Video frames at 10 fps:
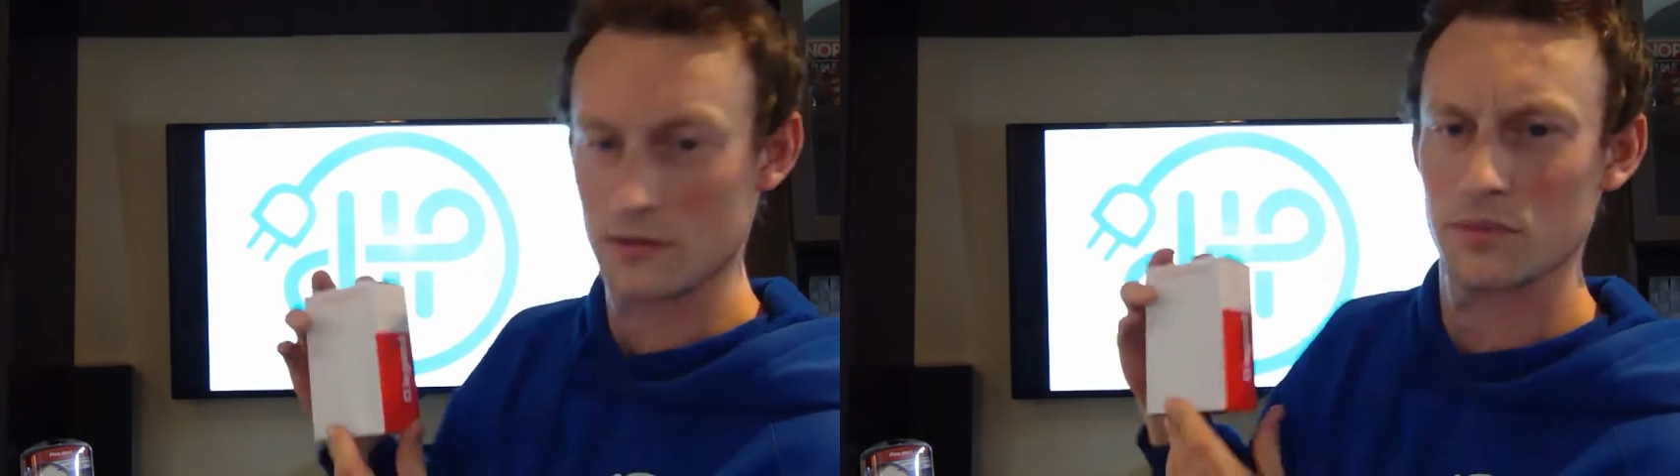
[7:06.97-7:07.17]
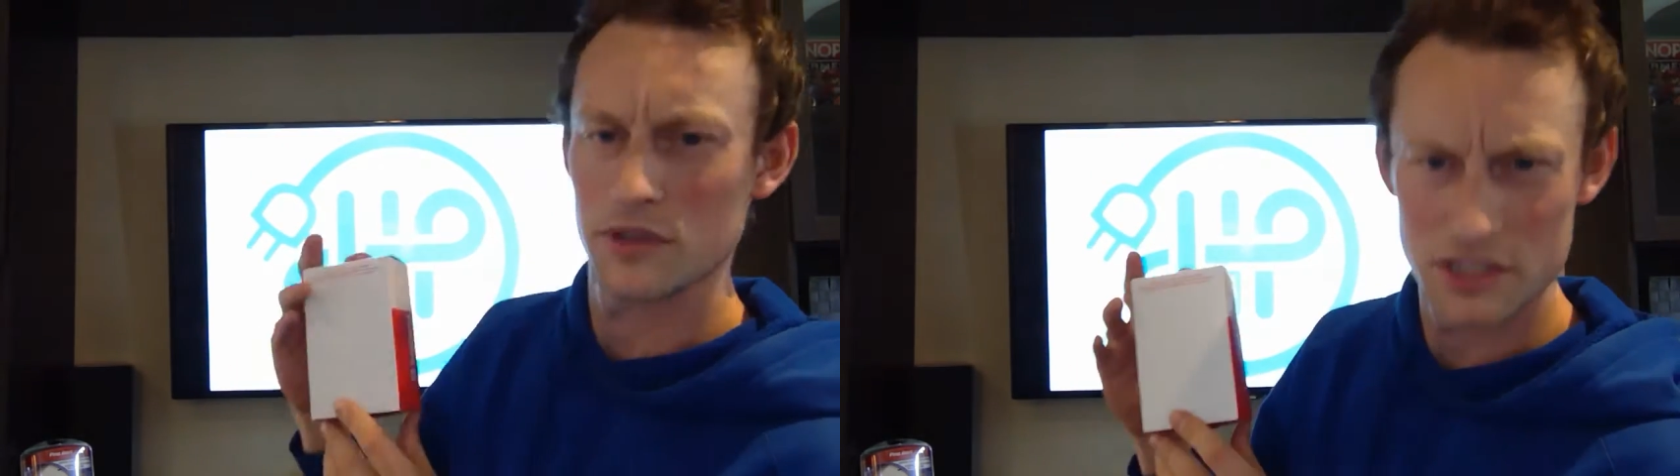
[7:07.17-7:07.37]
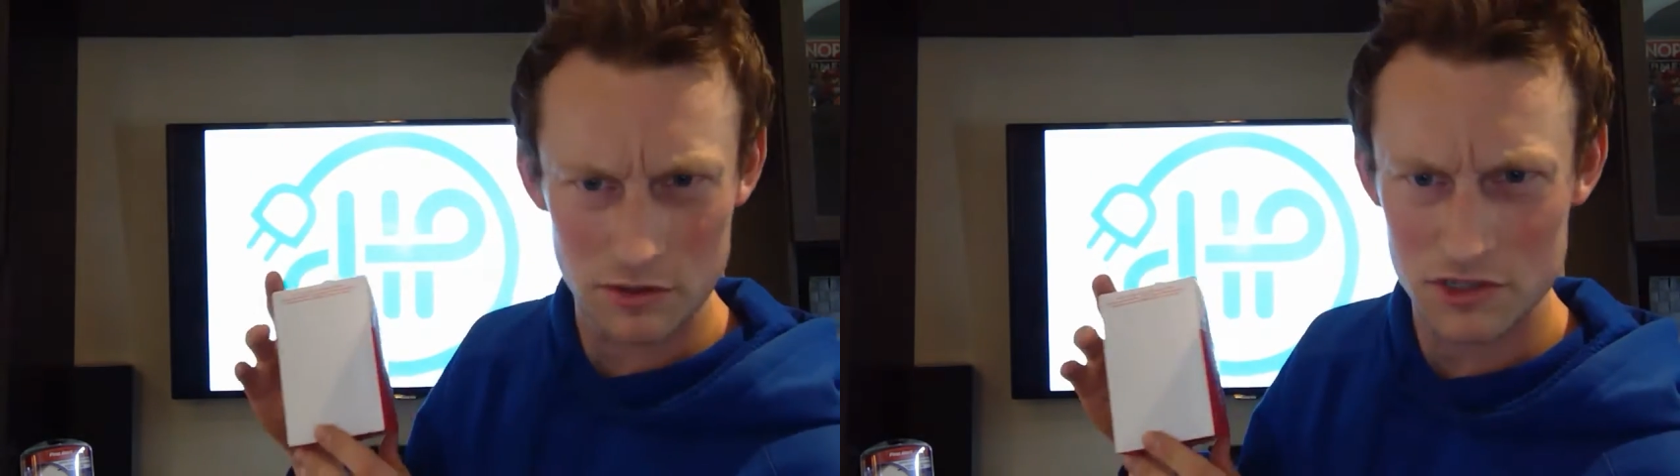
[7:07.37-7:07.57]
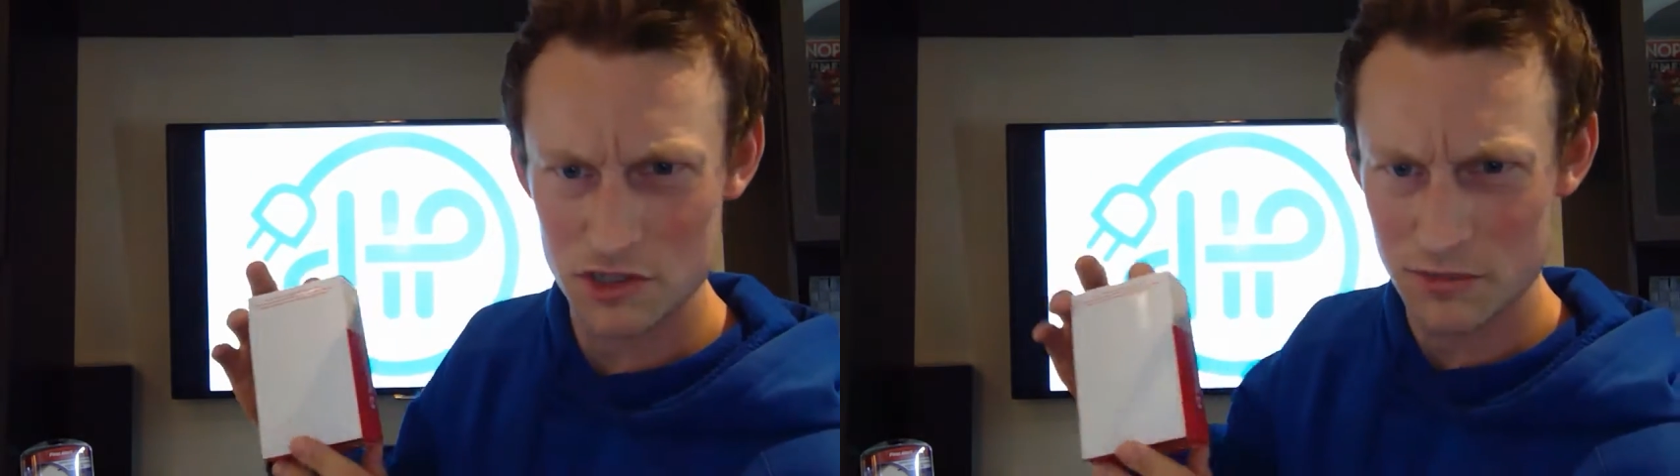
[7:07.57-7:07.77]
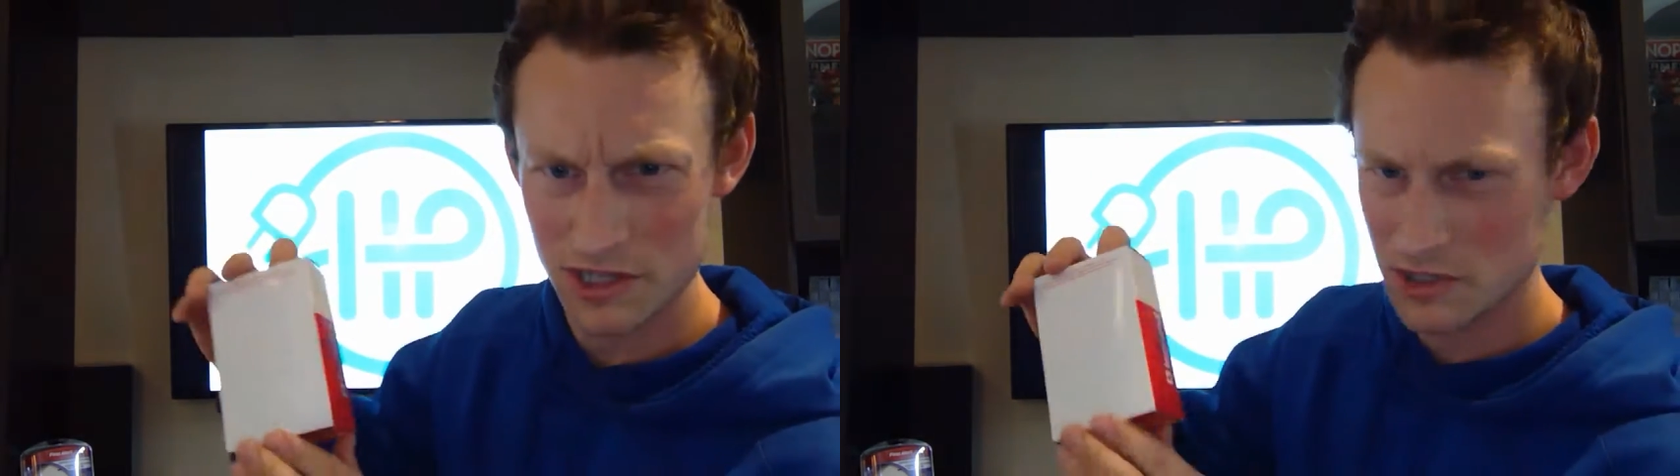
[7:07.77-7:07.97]
please don't
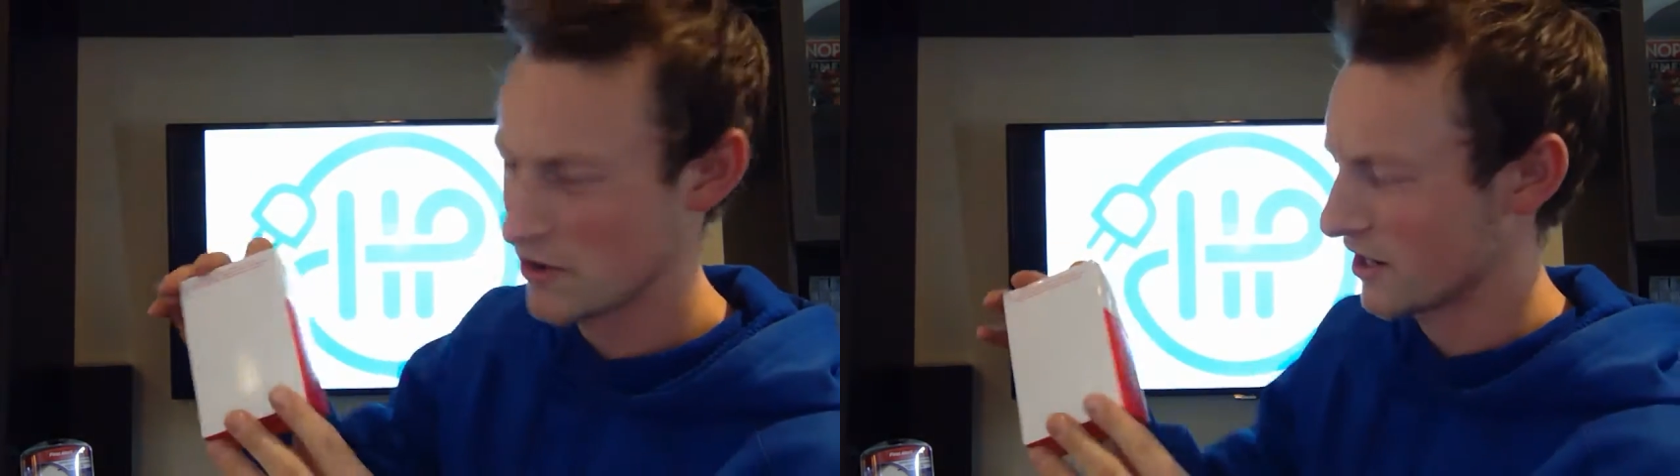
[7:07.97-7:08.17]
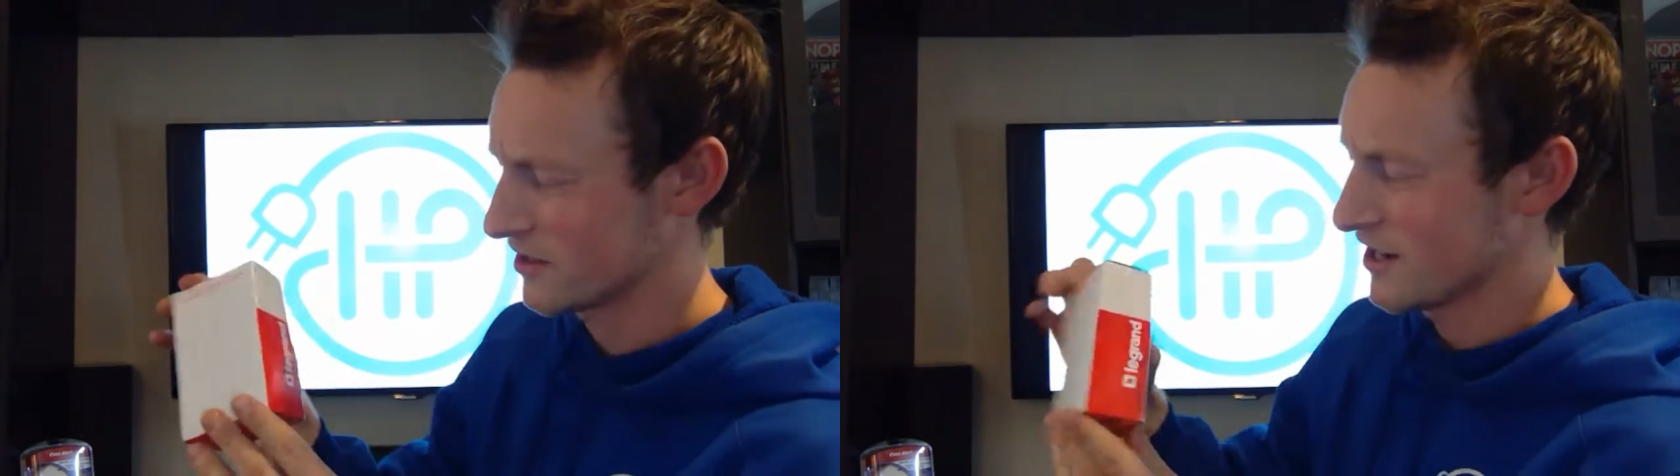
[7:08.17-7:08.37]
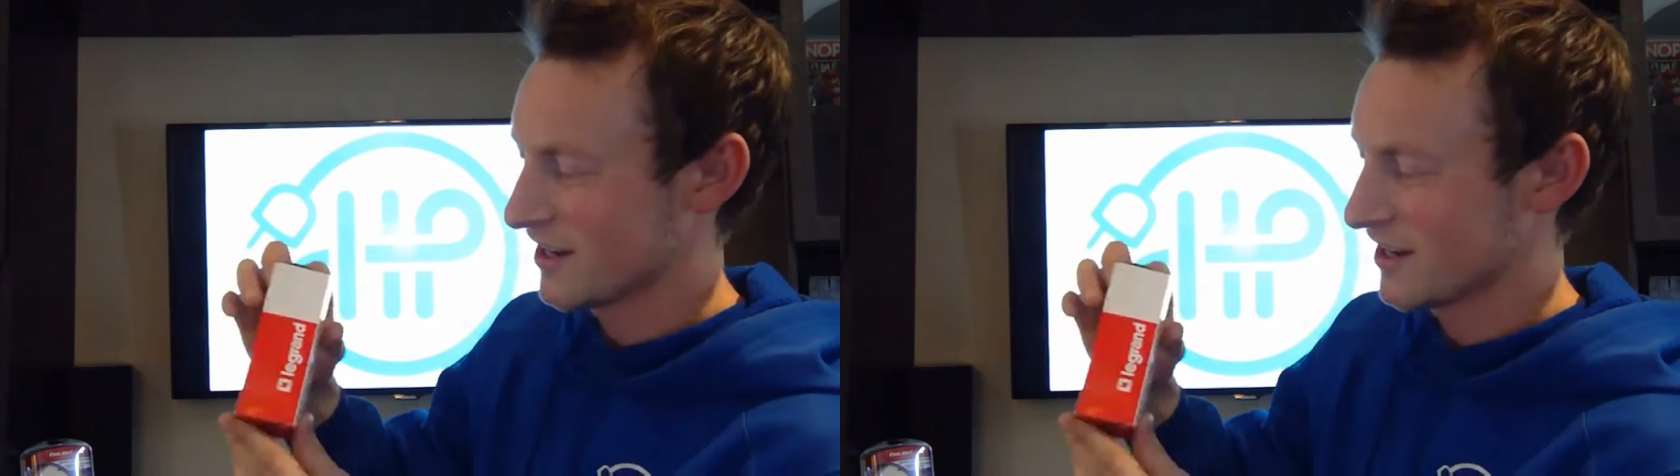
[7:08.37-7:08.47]
sue me, Legrand.